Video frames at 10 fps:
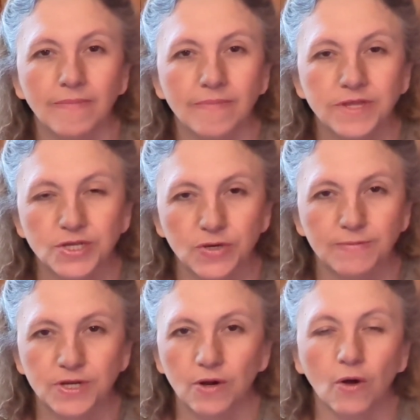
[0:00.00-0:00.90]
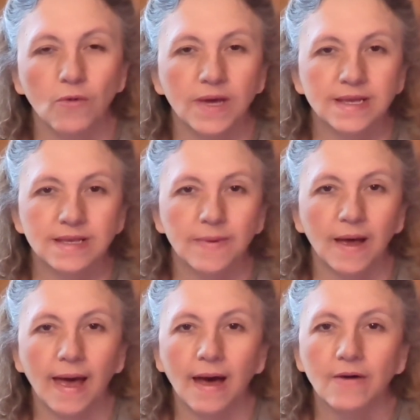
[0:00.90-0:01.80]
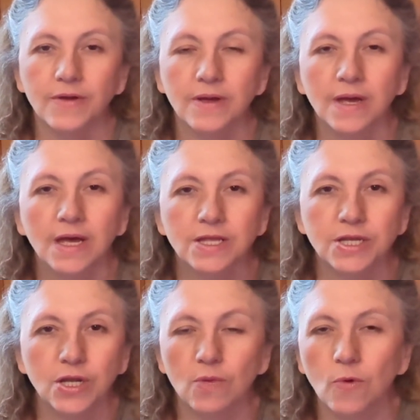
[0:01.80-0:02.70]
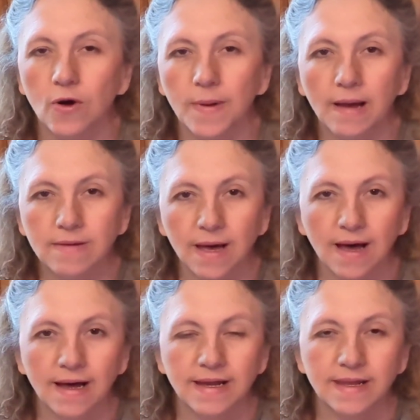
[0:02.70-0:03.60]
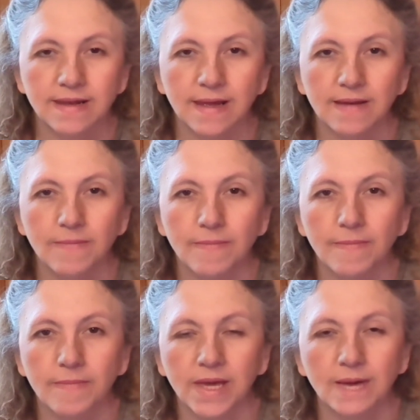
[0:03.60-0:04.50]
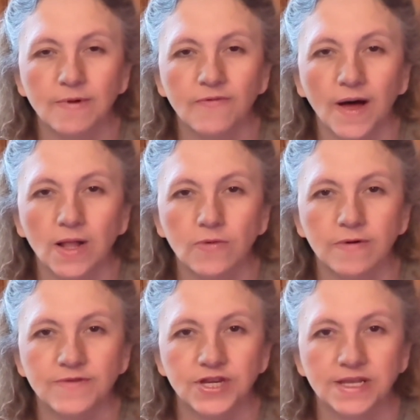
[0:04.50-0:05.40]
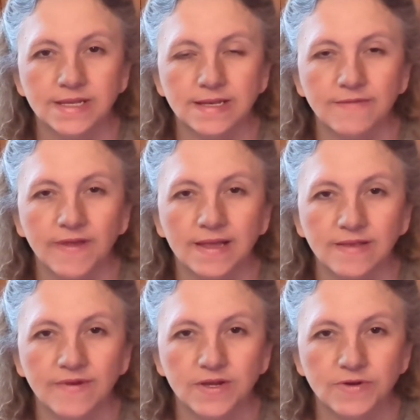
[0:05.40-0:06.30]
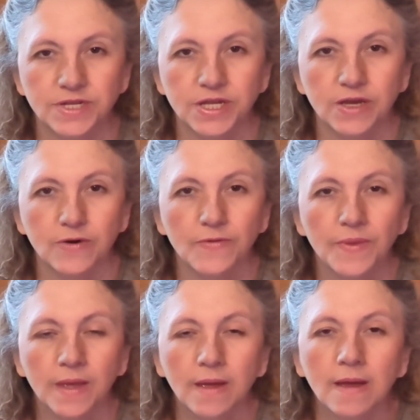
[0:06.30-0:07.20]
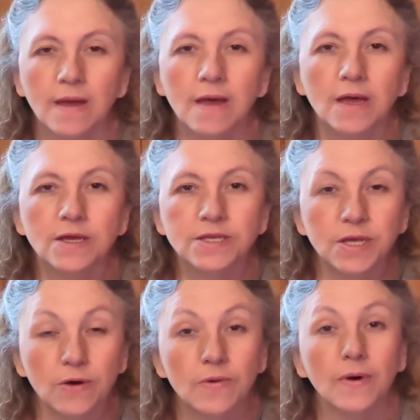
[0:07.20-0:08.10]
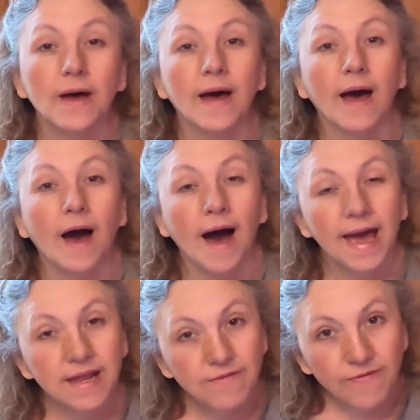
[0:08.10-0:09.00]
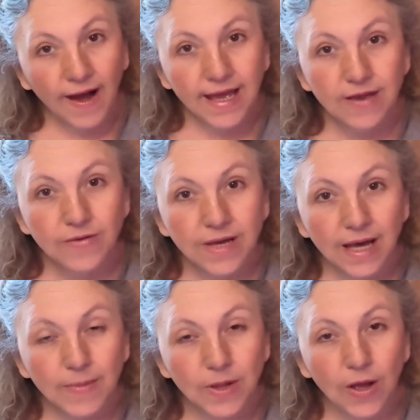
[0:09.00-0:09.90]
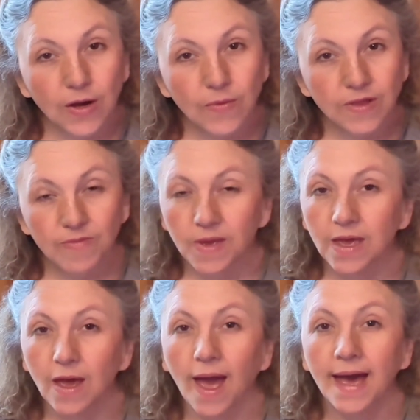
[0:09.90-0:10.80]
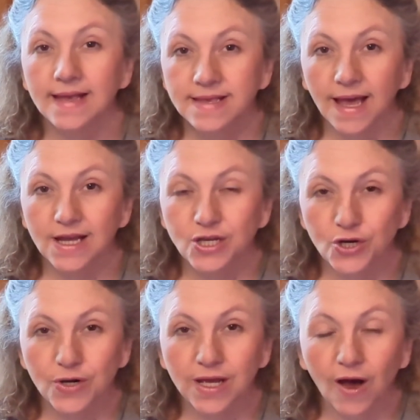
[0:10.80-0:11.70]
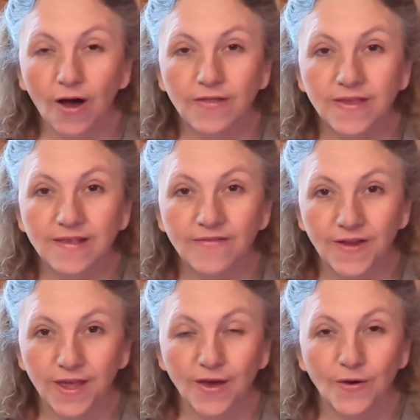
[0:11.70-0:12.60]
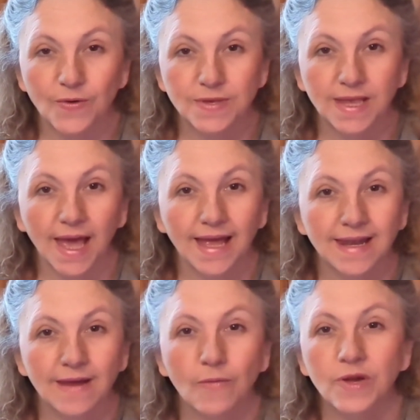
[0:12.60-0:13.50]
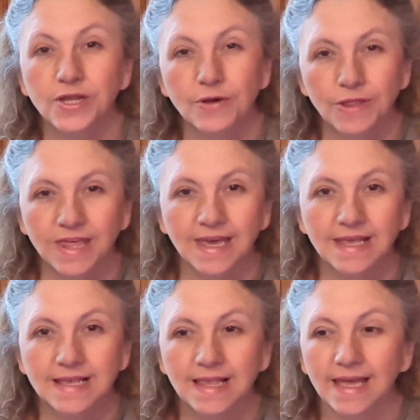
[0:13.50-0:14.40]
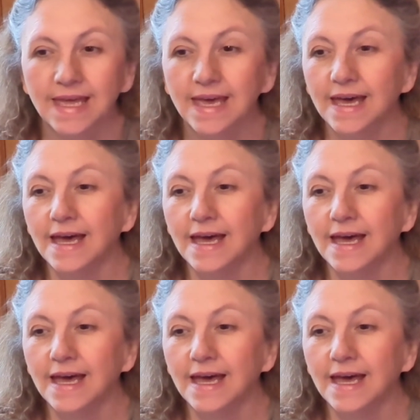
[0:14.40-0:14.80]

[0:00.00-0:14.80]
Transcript: description always about how to know more about God and become a follower of Jesus, if that's of interest to you. So I invite you to come along with me as I journey on these videos, and we do things like